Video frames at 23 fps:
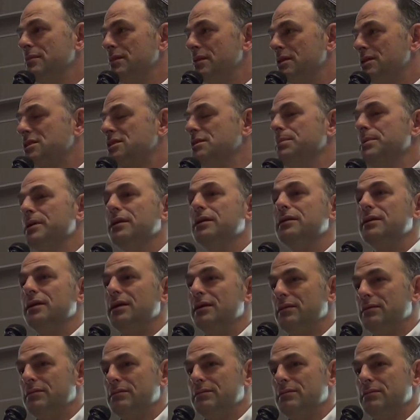the
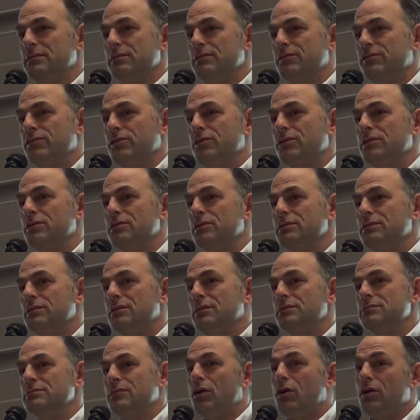stability for
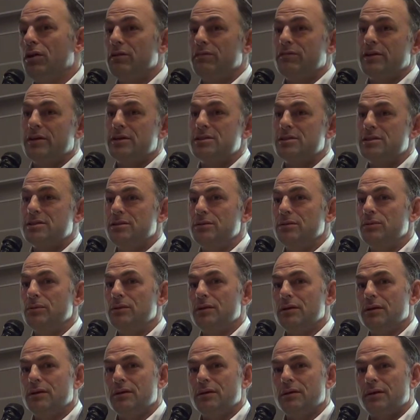all of us to
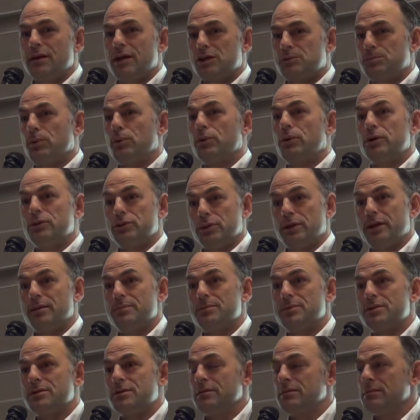explore our
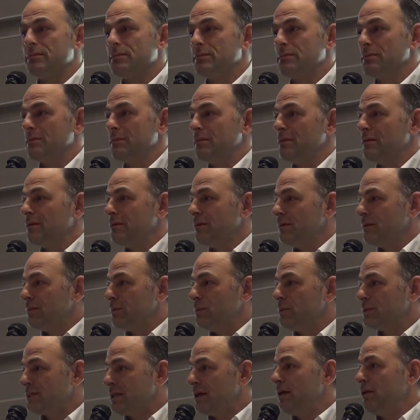dreams,
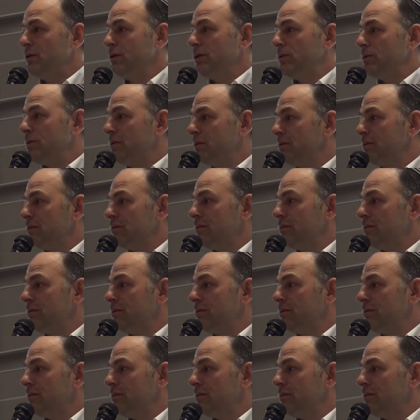will tell you